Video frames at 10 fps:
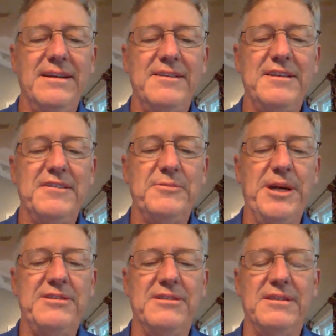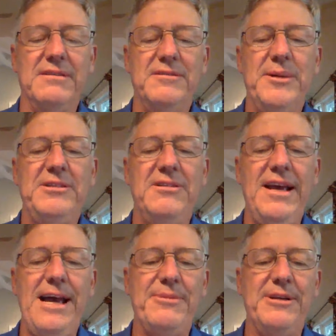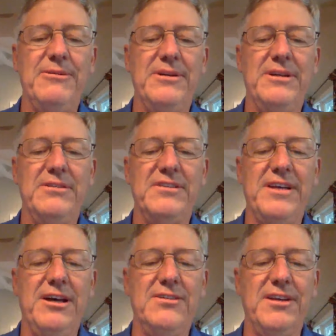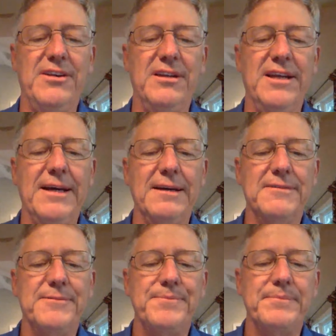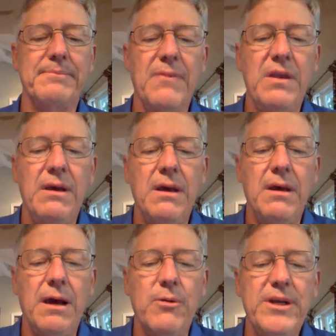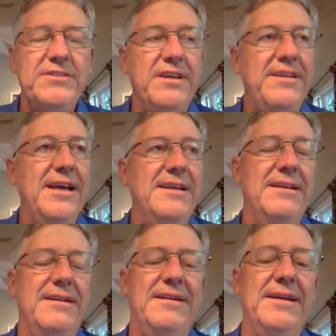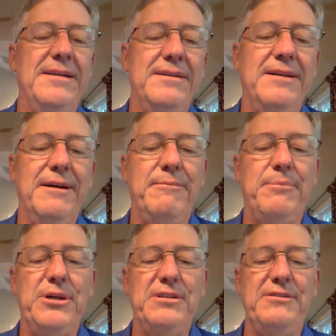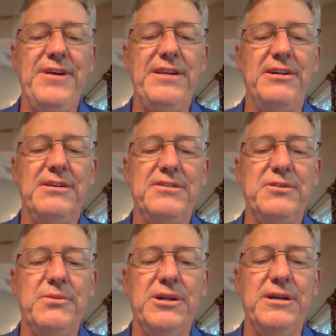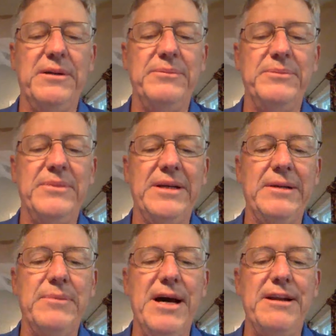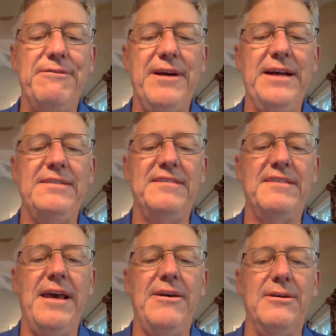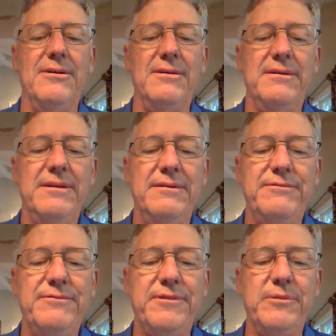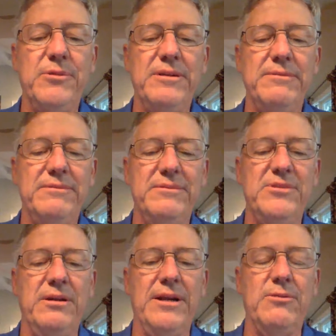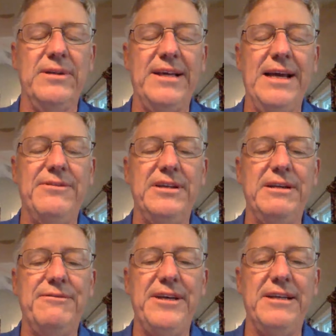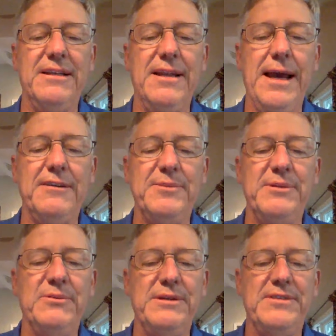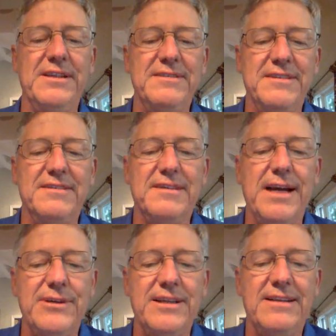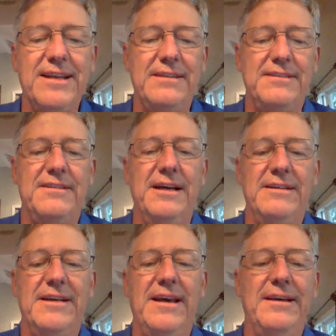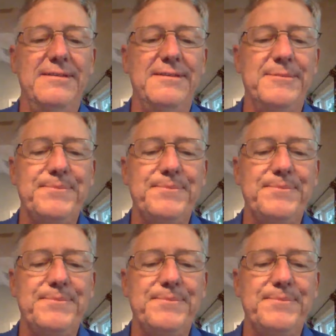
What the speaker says: special happening with those scales on their legs. We used to think that birds' feathers were a modified scale from what they have on their feet and legs, but we've since discovered that that's not the case.